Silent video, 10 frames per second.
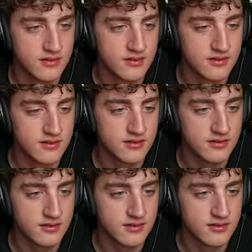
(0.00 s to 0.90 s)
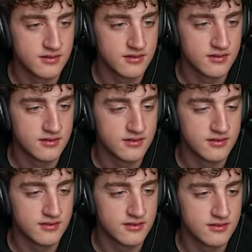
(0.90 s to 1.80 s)

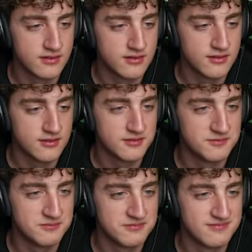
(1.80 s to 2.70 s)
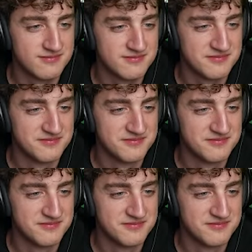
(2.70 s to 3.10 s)
(no one is talking)